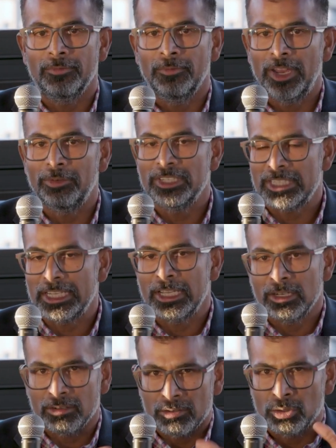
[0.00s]
where we're
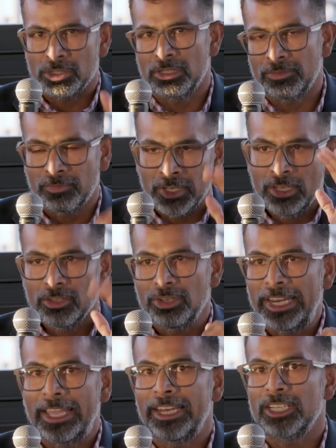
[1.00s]
seeing, those are the
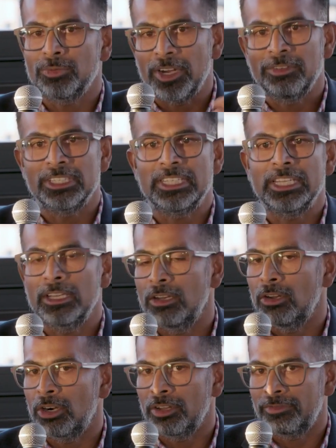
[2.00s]
three areas where we're seeing a
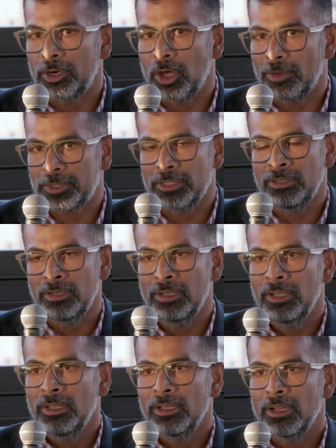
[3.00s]
lot of adoption.
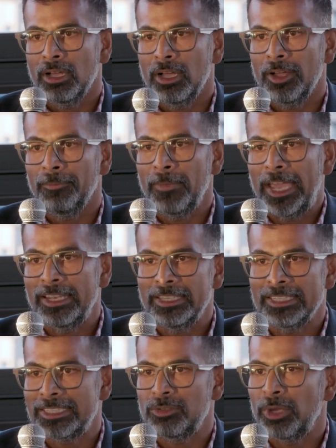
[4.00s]

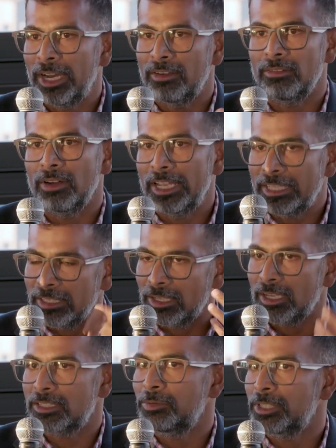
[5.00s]
And this is where I think
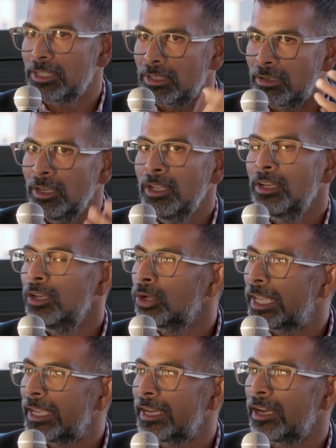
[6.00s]
the customers are
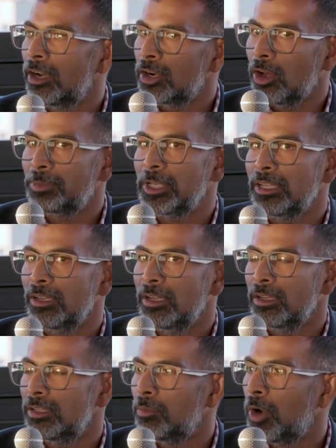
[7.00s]
looking at and adopting
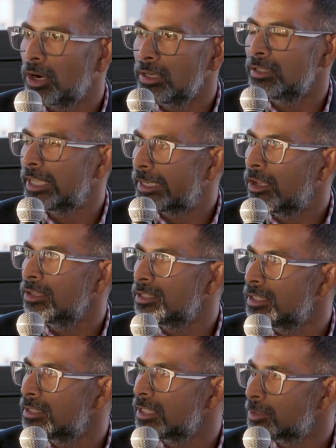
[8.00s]
the modern
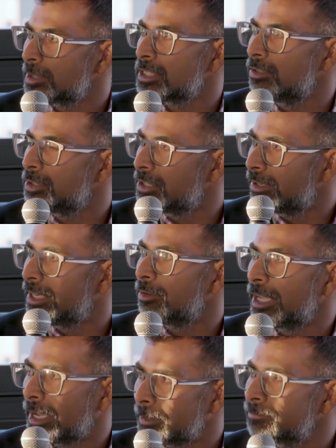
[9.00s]
technologies, especially with
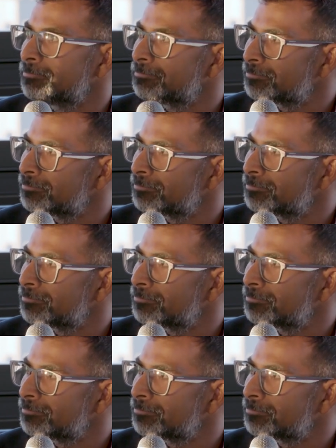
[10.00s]
generative AI.